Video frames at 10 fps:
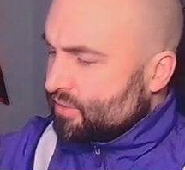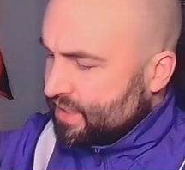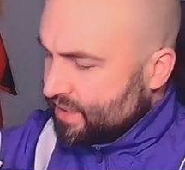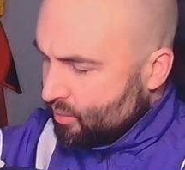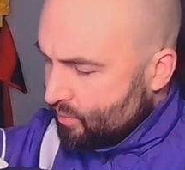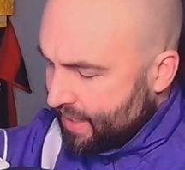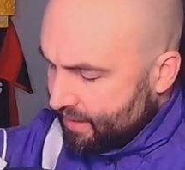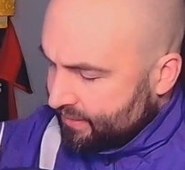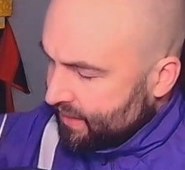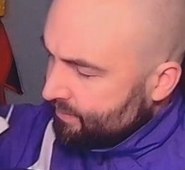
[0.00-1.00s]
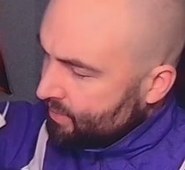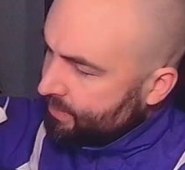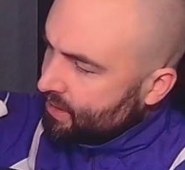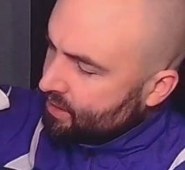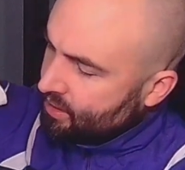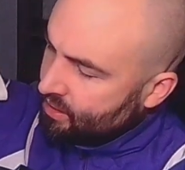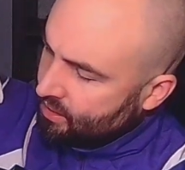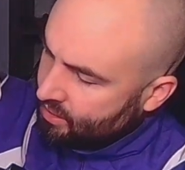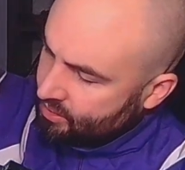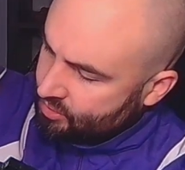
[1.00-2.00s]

or is it the away? I think it might be the